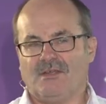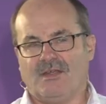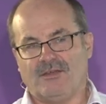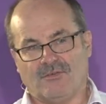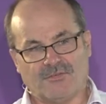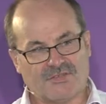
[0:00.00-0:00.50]

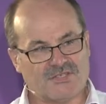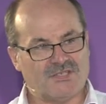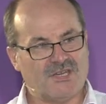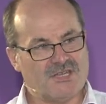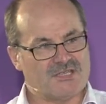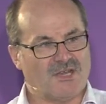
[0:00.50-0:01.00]
And on the
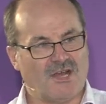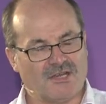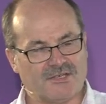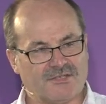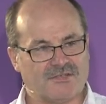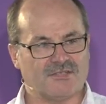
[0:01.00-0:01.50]
Snares
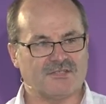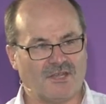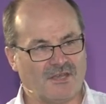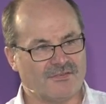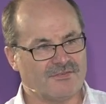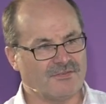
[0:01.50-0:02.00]
Island to the
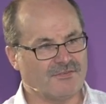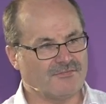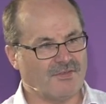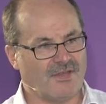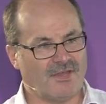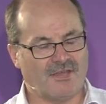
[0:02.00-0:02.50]
south of
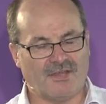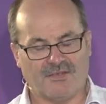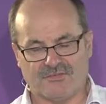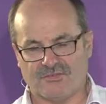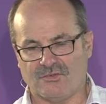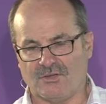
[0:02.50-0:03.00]

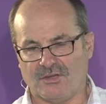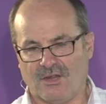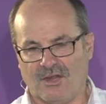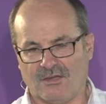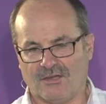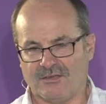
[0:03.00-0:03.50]
Stewart
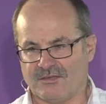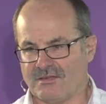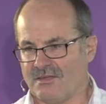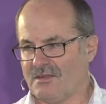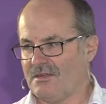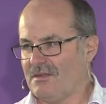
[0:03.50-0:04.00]
Island,
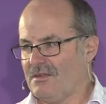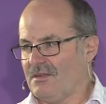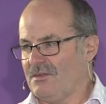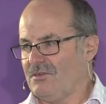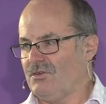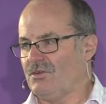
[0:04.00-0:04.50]

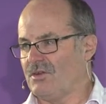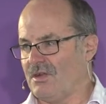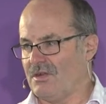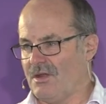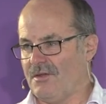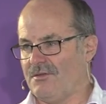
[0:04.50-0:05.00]
you can
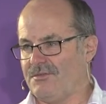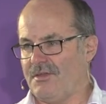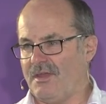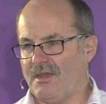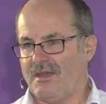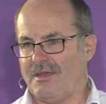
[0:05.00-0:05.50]
go
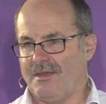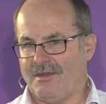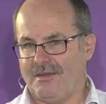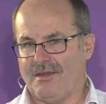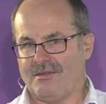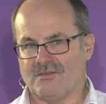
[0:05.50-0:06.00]
there
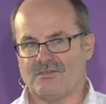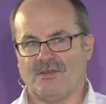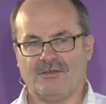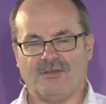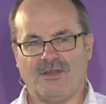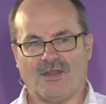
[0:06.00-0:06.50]
in a
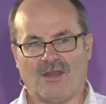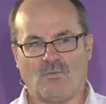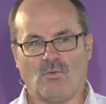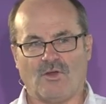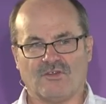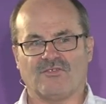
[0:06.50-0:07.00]
zodiac and
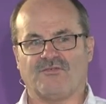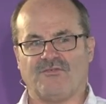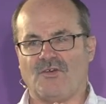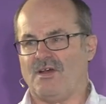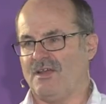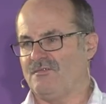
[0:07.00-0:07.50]
watch
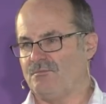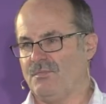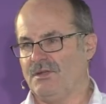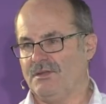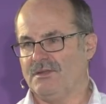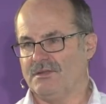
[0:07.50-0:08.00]
5
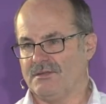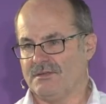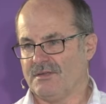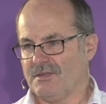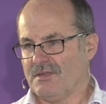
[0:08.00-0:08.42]
million